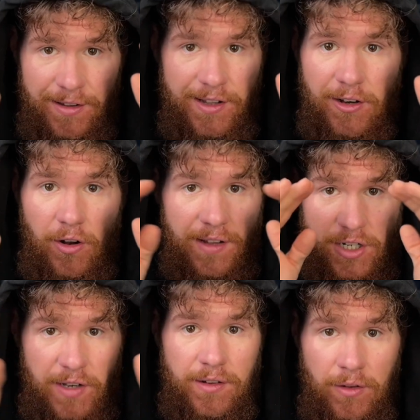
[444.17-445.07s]
Seed oils are
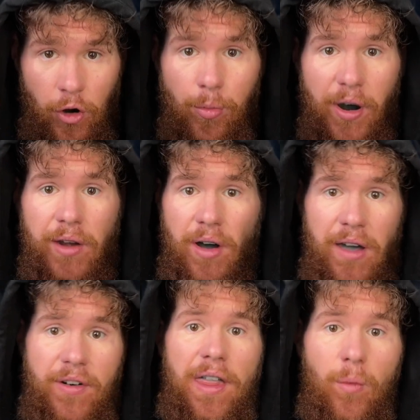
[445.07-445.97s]
just no bueno. I
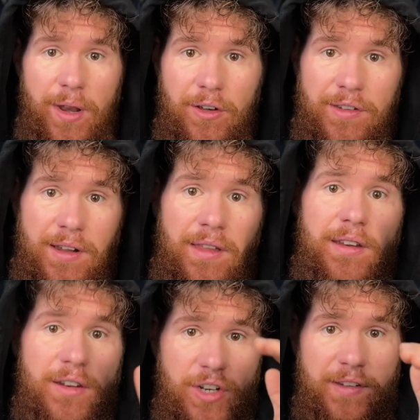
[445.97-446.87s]
have other videos on
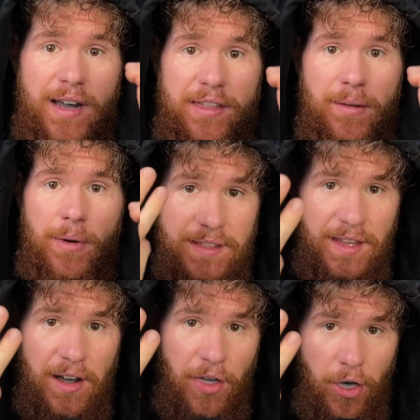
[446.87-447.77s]
that. Just cut them out.
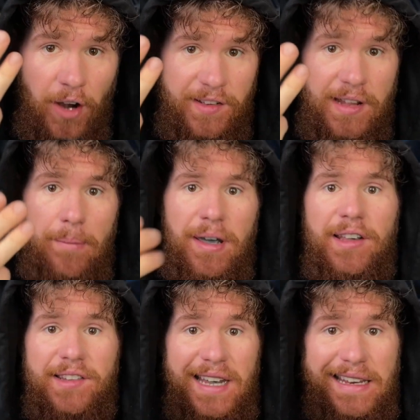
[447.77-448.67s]
The third step
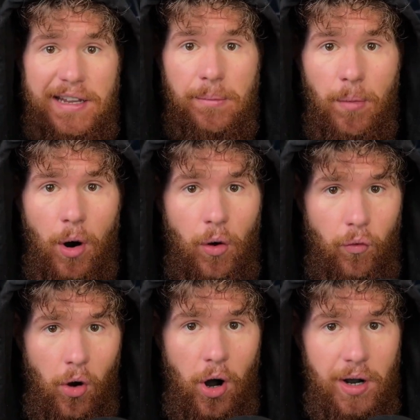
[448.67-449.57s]
is eating more raw